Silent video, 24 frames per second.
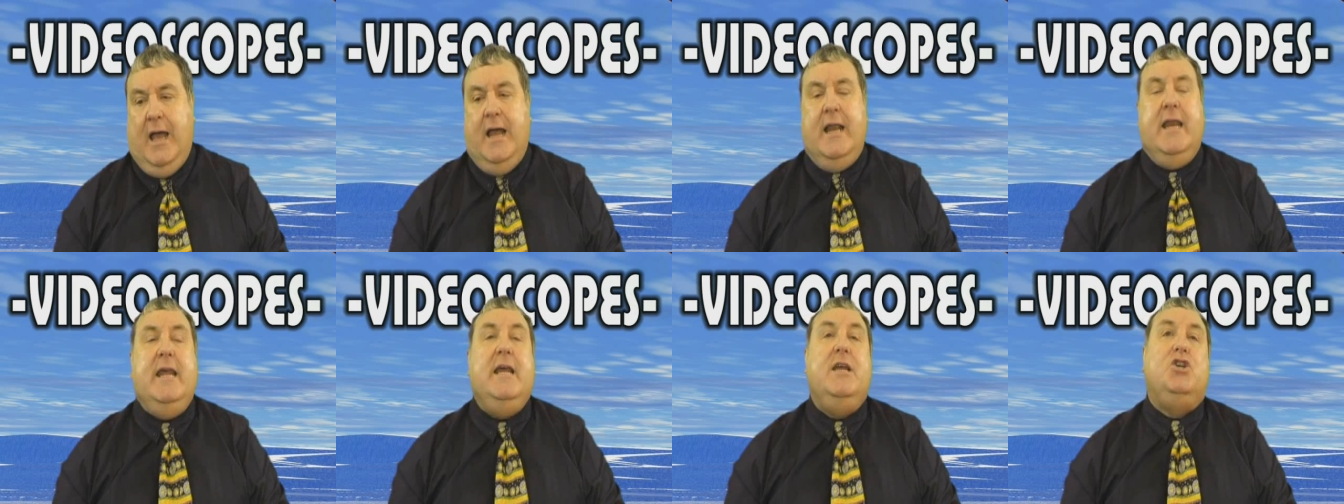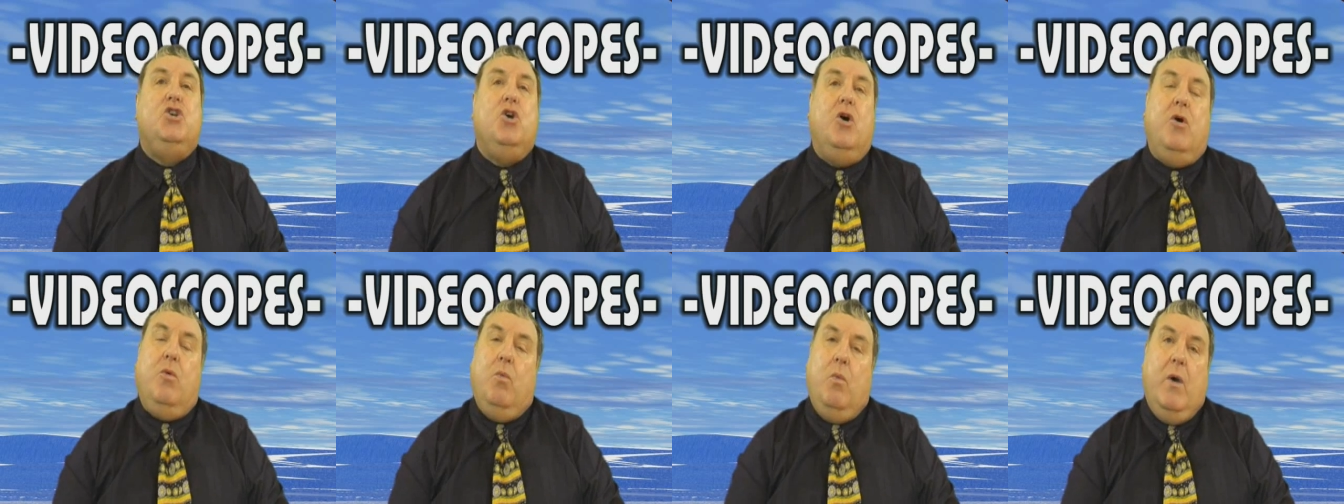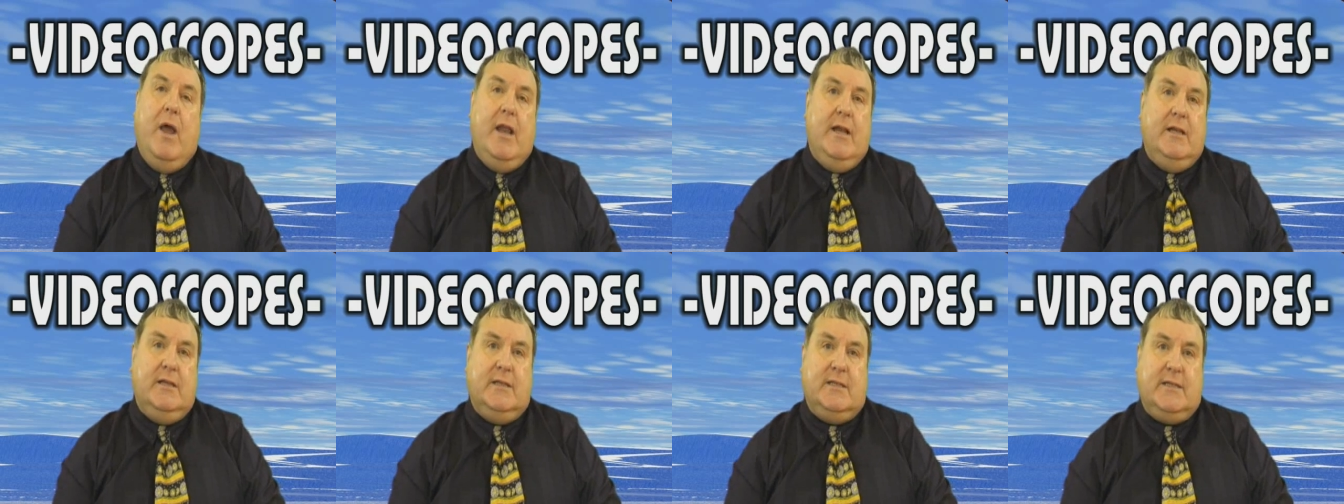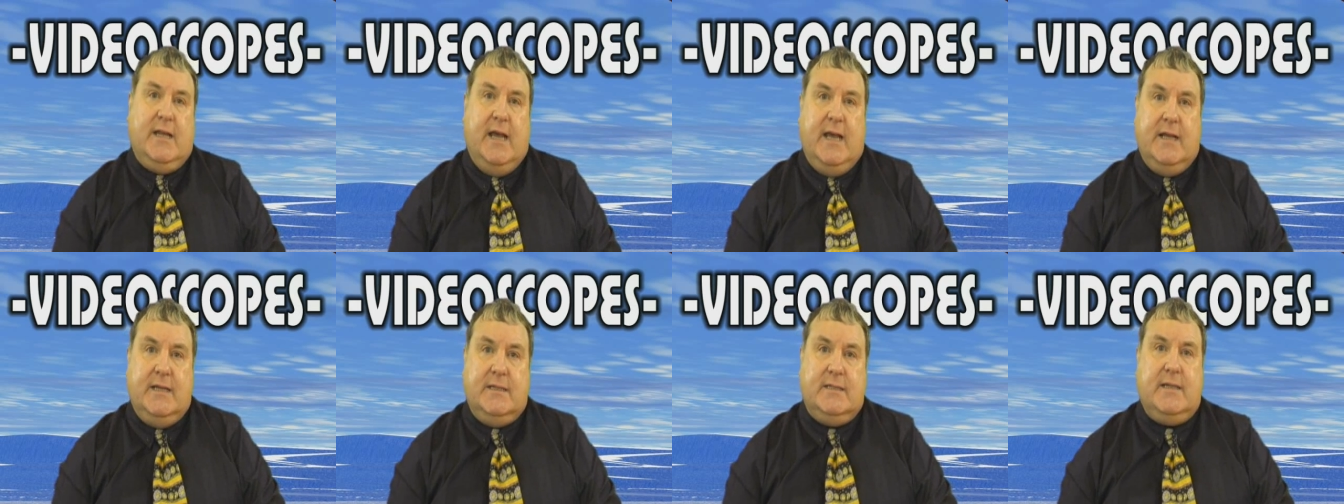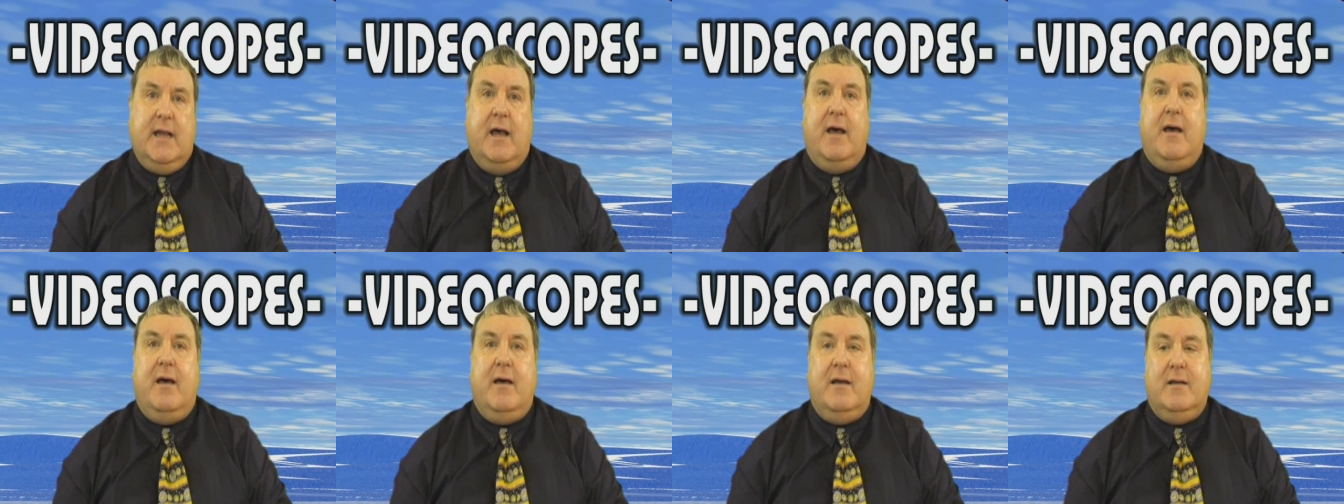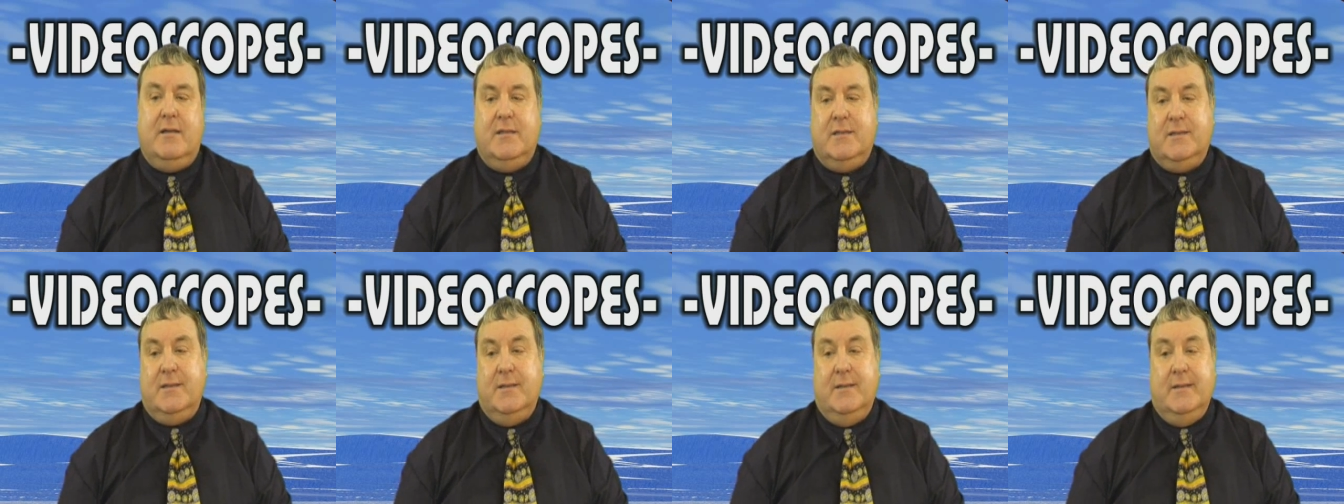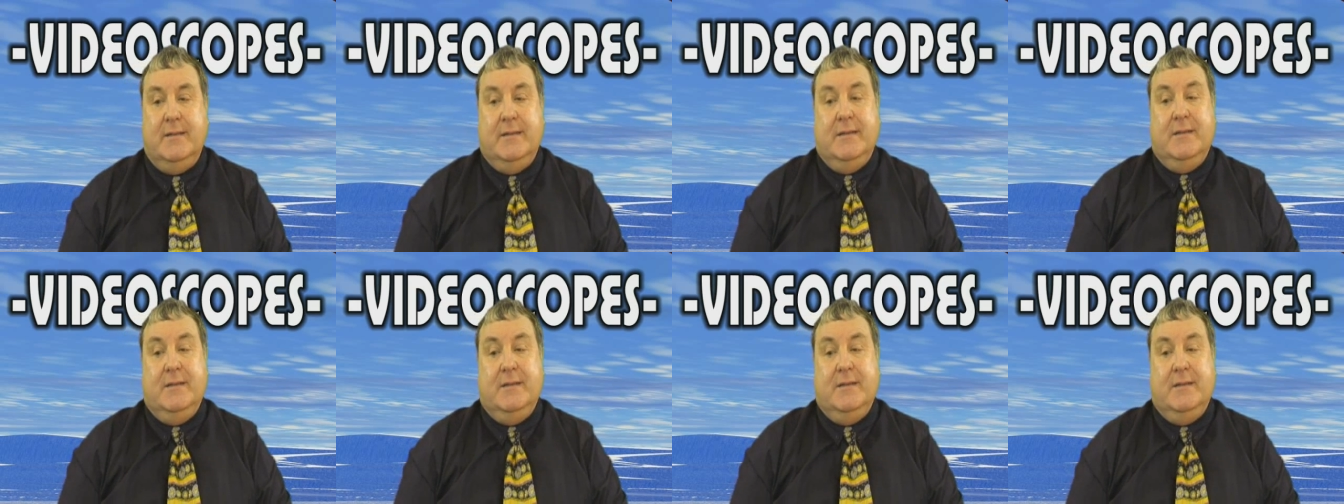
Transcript: And here's your Wednesday stars.